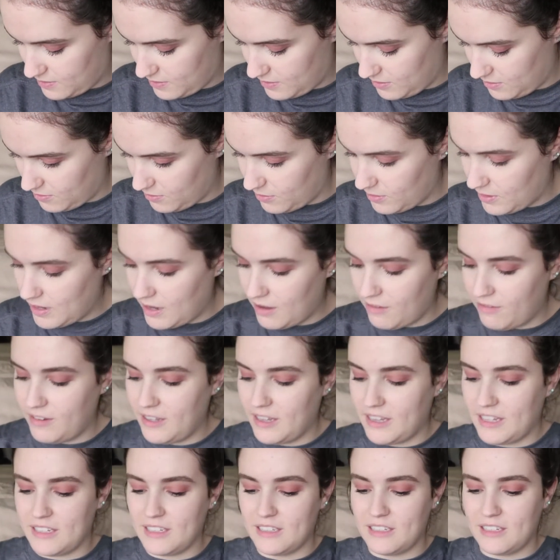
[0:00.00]
Oh, I
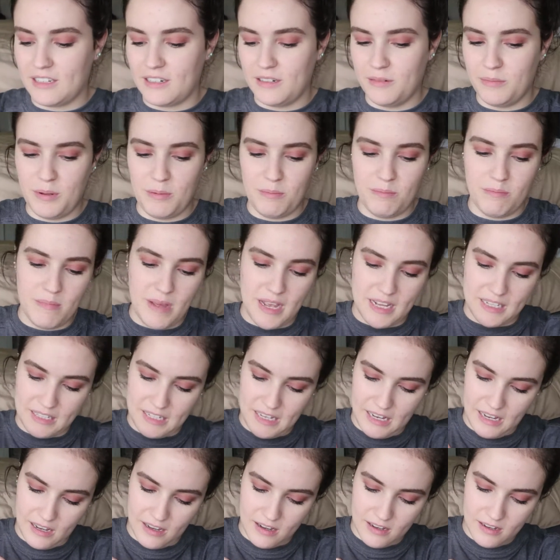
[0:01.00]
feel like it's gonna be
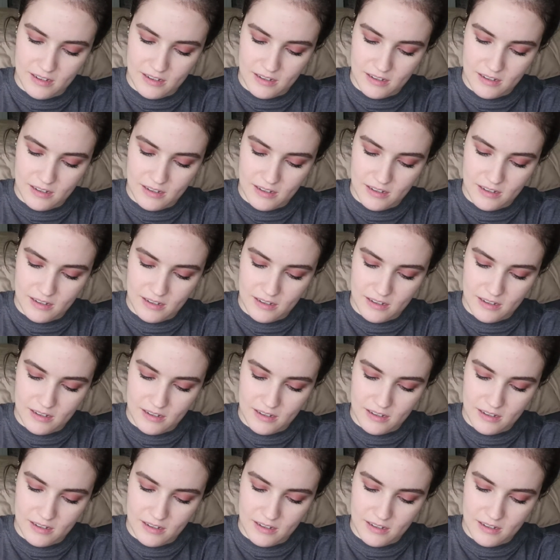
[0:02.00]
messy.